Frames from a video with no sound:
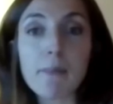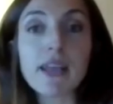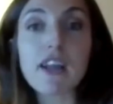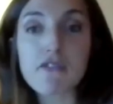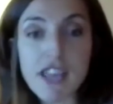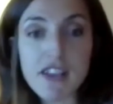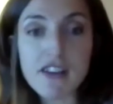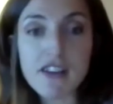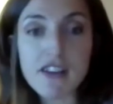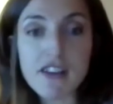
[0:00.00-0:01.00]

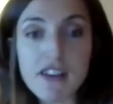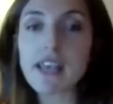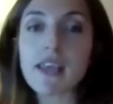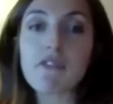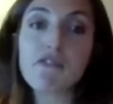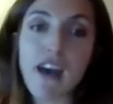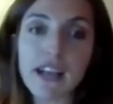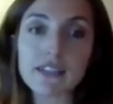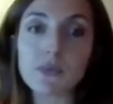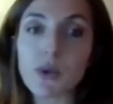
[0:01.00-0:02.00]
careers. And in
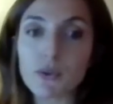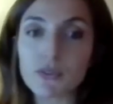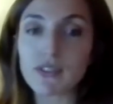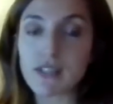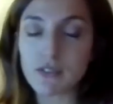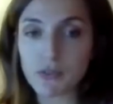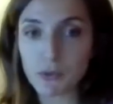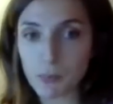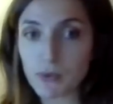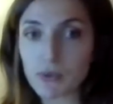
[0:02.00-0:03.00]
fact, we also tend to
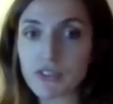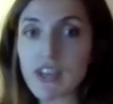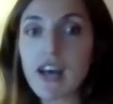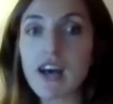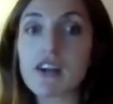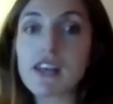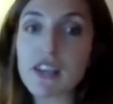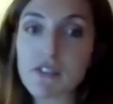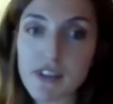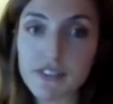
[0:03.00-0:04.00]
support early
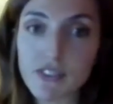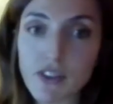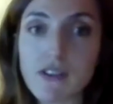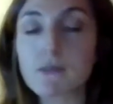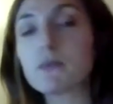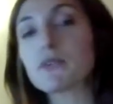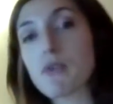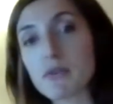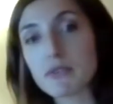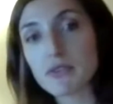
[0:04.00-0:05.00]
career scholars,
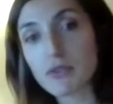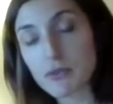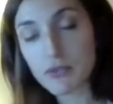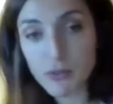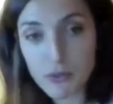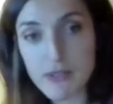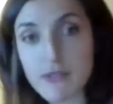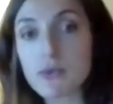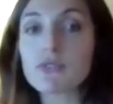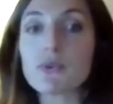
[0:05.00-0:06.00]
postgraduate students,
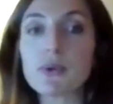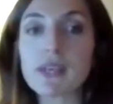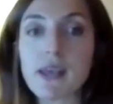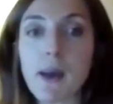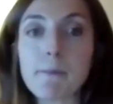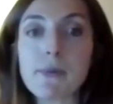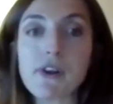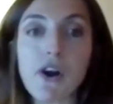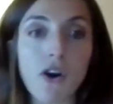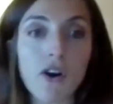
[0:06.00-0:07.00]
also with a number
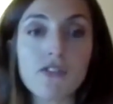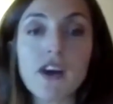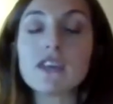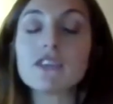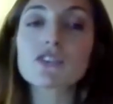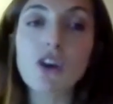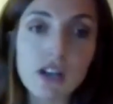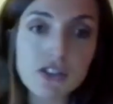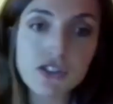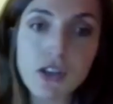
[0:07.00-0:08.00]
of
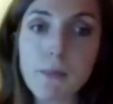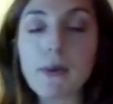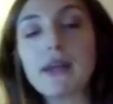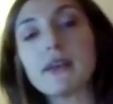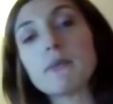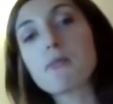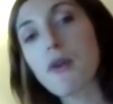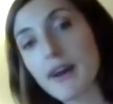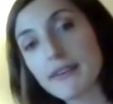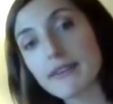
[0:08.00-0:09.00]
scholarship and
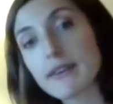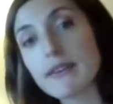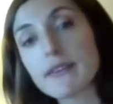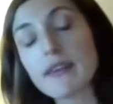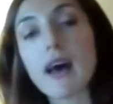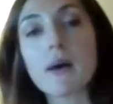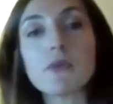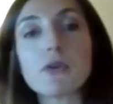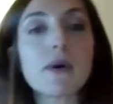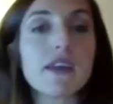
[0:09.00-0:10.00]
prizes.
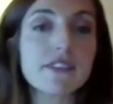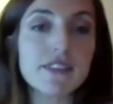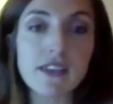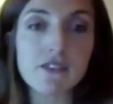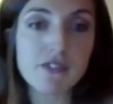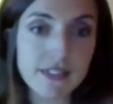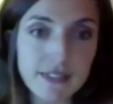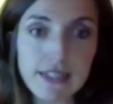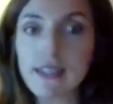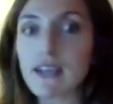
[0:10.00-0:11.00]
You might have seen
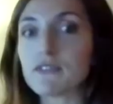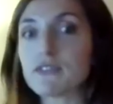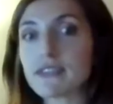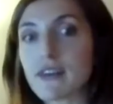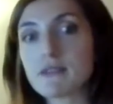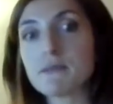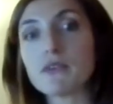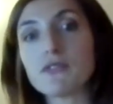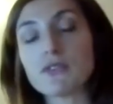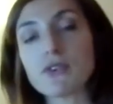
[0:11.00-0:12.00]
recently the advertisement
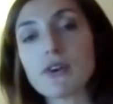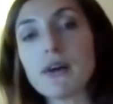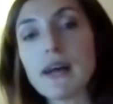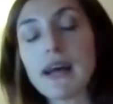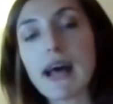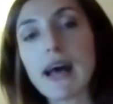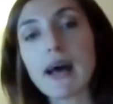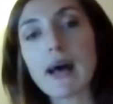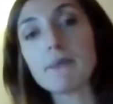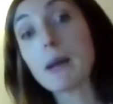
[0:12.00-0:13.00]
for
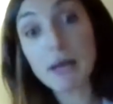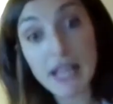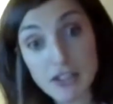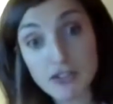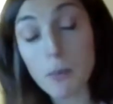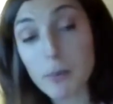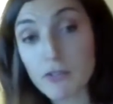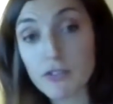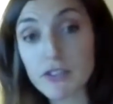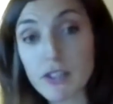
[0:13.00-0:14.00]
the application open
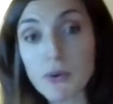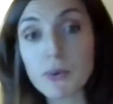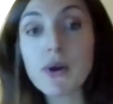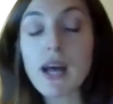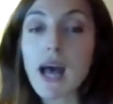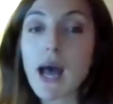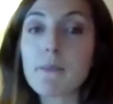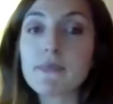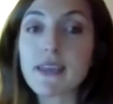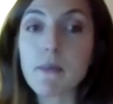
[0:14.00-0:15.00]
for the new
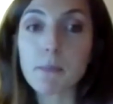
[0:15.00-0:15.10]
Simon